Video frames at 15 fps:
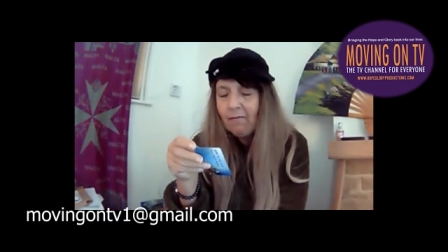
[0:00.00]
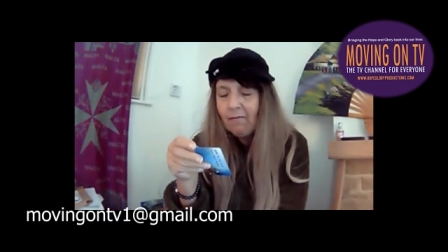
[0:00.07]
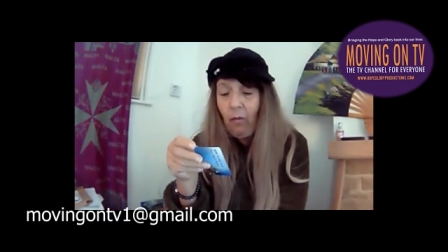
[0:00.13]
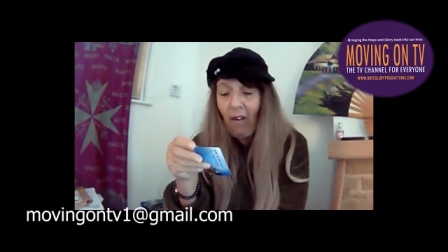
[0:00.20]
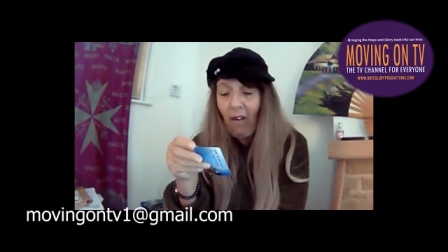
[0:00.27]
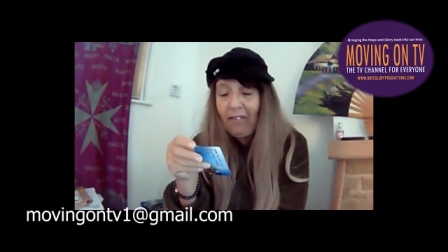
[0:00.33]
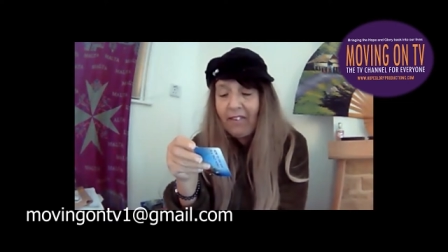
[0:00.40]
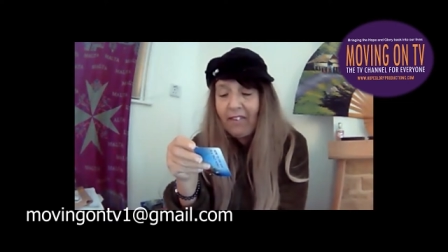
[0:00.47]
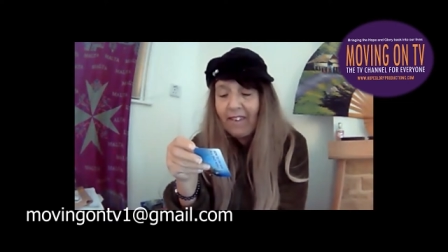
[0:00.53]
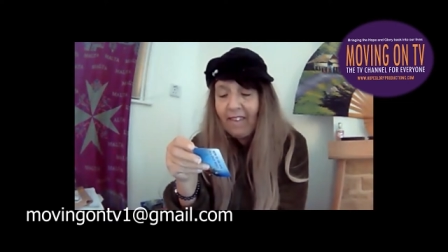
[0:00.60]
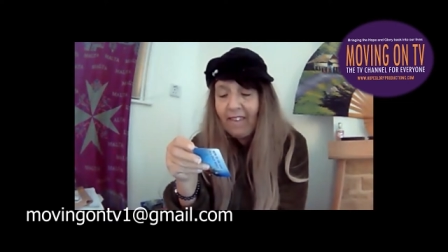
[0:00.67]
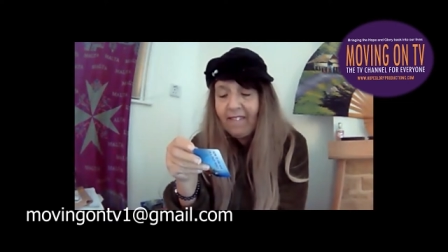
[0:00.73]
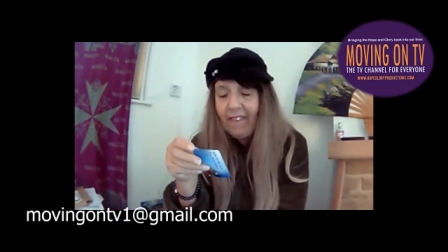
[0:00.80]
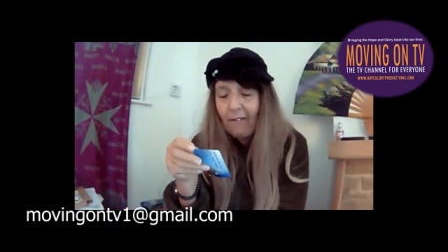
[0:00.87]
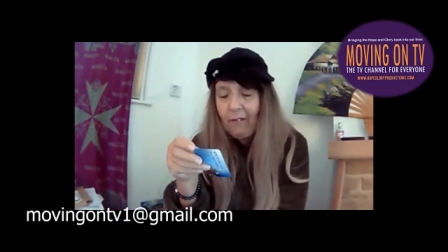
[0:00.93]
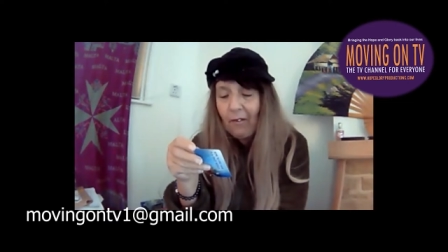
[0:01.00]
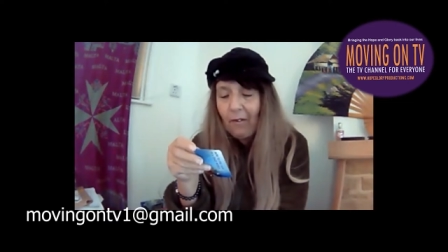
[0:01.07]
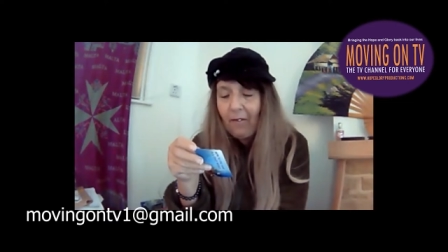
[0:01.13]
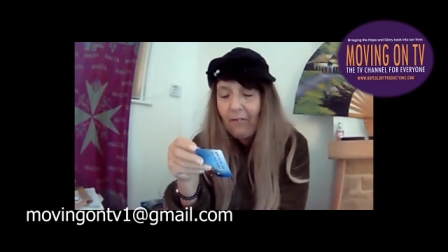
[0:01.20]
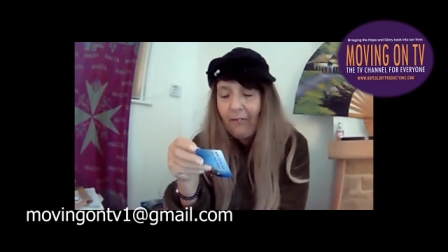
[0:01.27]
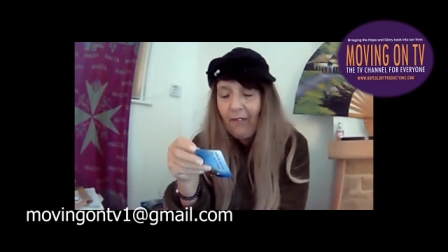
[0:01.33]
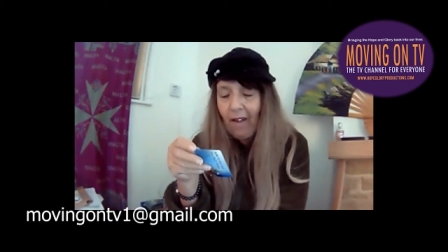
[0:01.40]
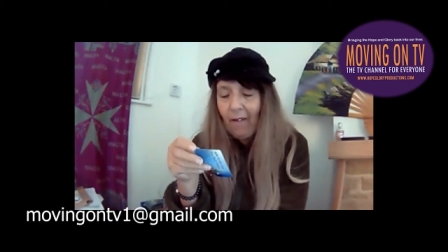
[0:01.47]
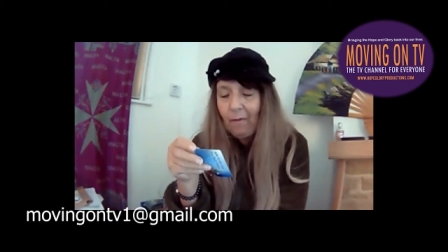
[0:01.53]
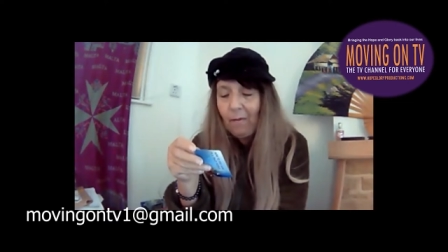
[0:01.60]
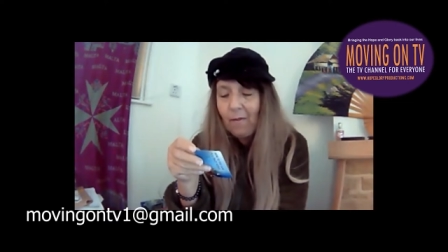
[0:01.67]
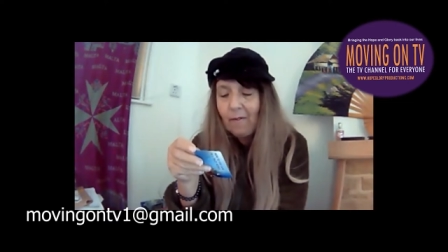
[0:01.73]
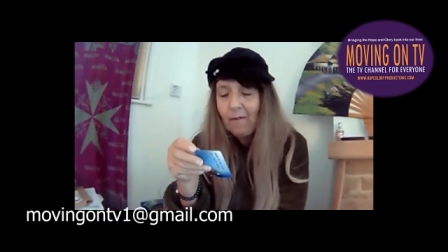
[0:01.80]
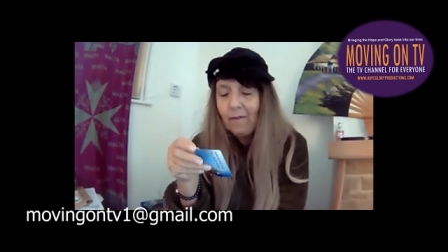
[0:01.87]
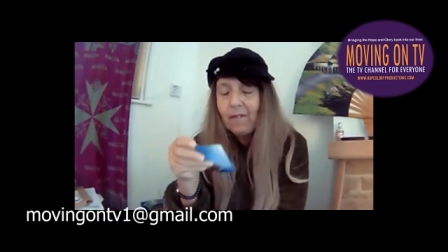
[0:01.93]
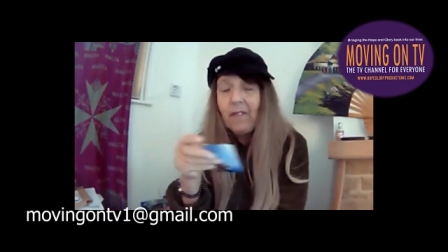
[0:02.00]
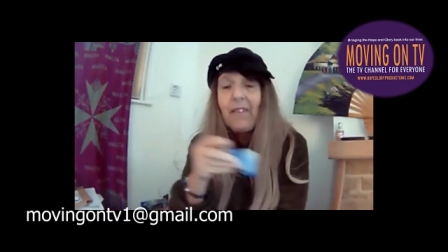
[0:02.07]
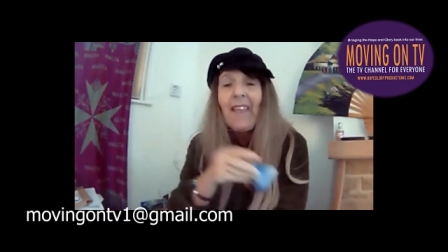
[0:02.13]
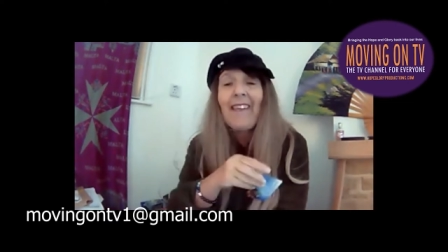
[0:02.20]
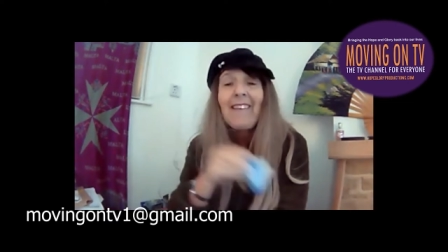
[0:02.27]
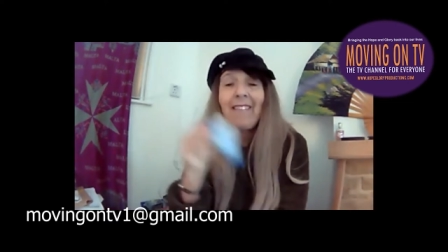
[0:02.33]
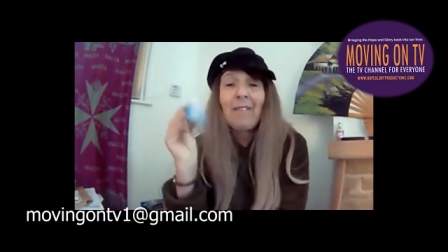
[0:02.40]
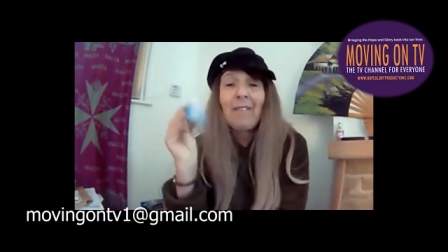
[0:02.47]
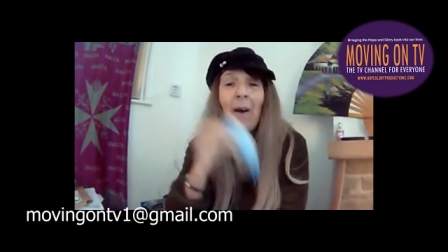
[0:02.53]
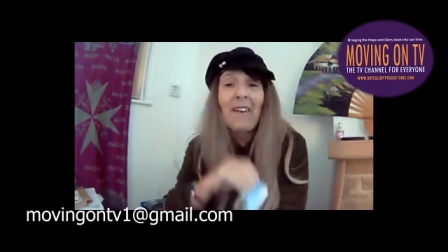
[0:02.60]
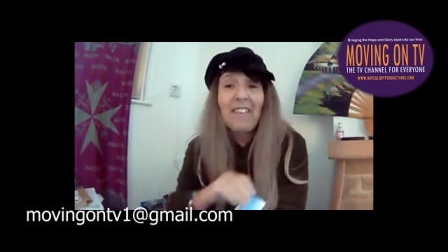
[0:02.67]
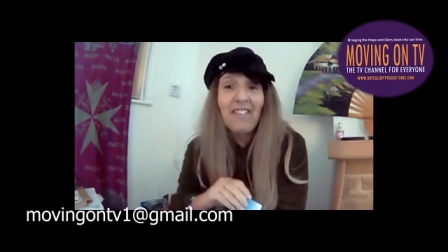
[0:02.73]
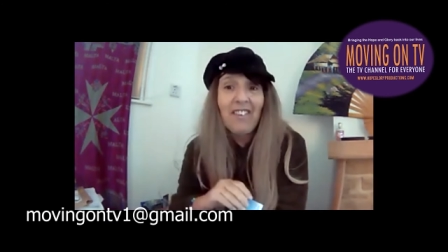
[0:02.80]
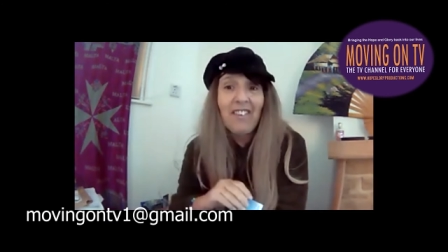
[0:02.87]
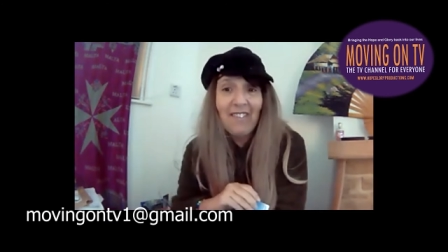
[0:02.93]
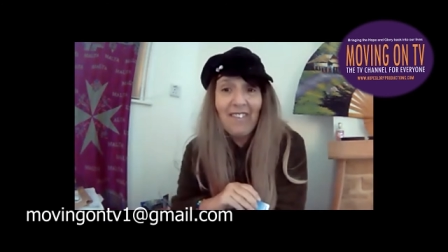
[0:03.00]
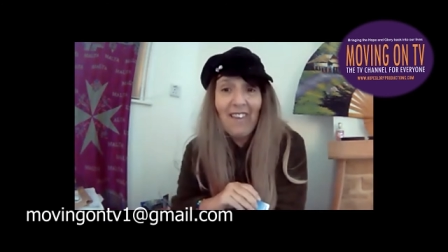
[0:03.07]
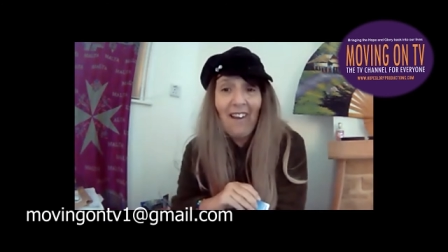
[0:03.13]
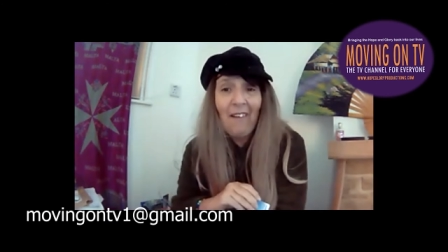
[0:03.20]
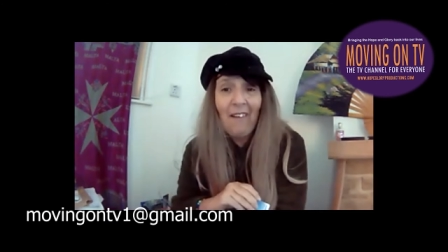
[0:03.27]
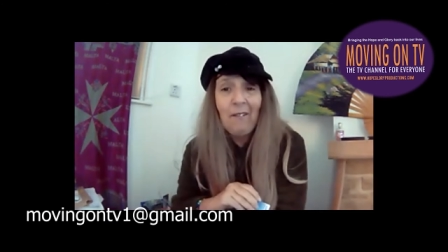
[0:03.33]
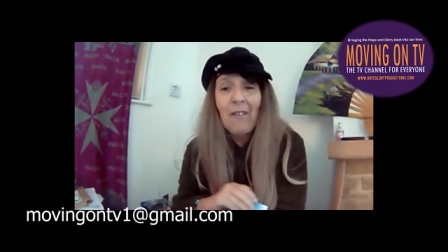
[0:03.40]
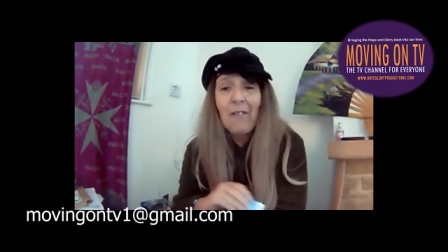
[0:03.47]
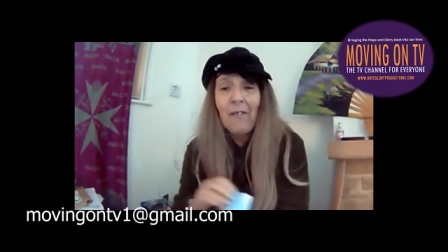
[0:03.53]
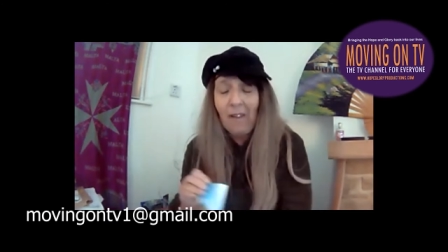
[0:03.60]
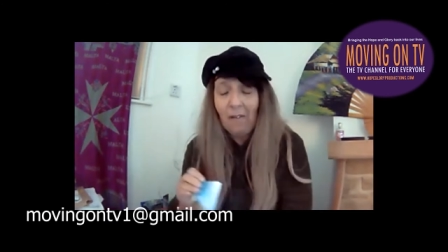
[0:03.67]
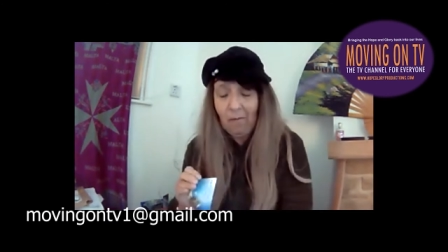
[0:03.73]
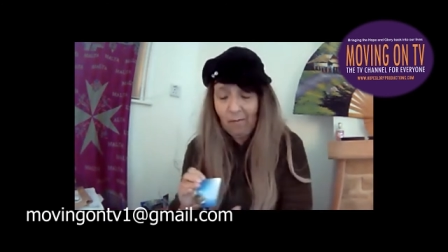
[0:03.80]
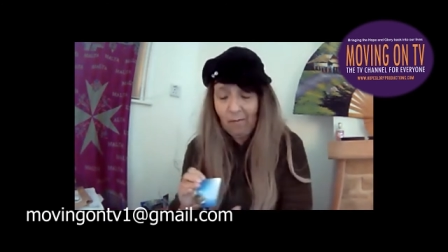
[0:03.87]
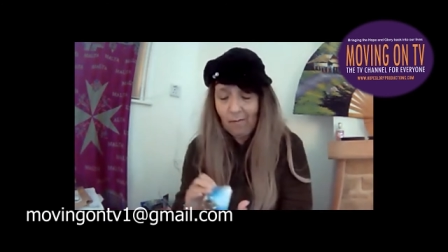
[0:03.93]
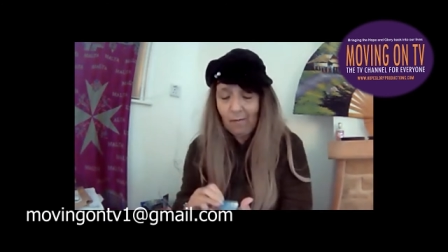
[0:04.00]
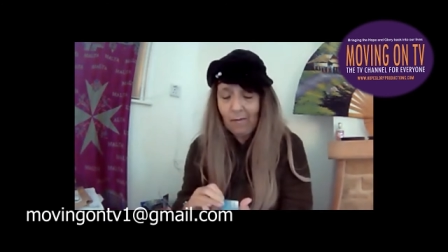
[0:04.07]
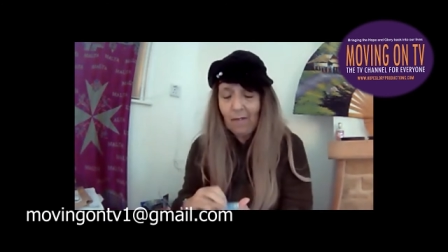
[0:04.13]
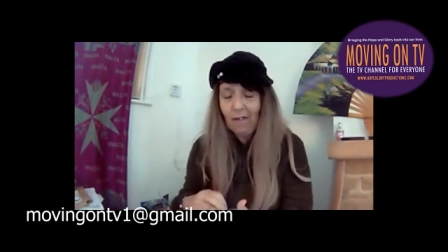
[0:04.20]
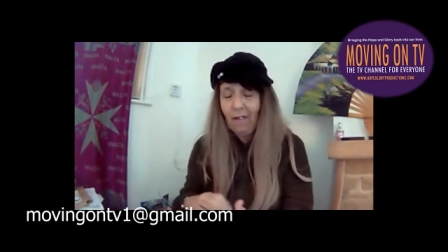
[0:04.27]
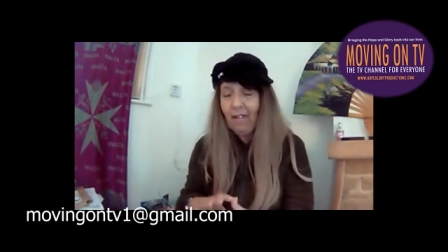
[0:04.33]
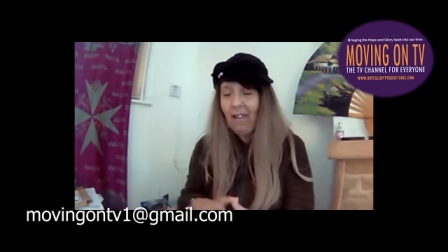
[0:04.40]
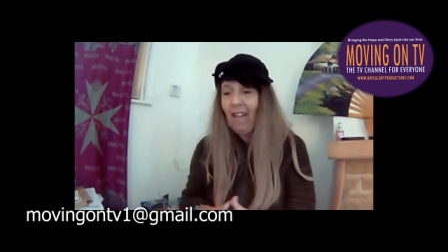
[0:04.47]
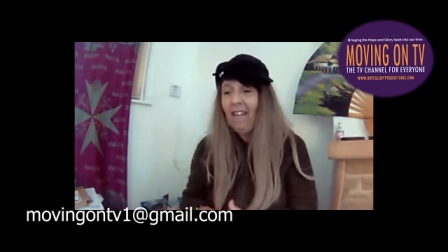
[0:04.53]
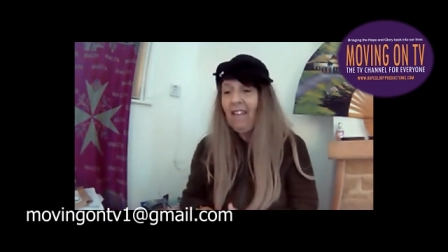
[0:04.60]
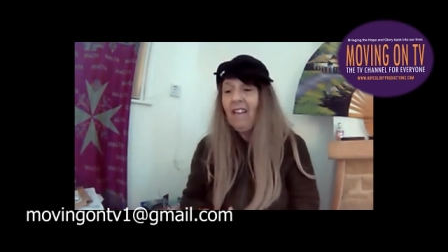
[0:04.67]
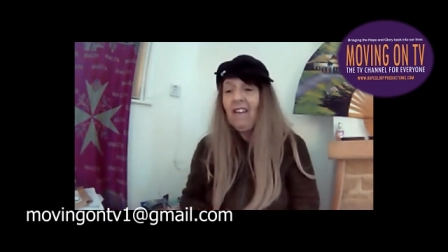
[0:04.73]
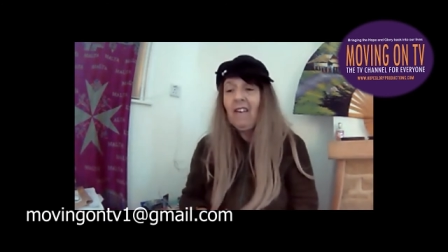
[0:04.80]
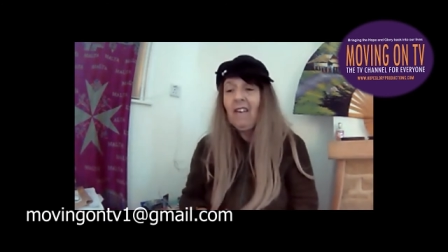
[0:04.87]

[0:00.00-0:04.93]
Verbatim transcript: Why should kids have all the fun? Today it's my turn to have the fun, okay?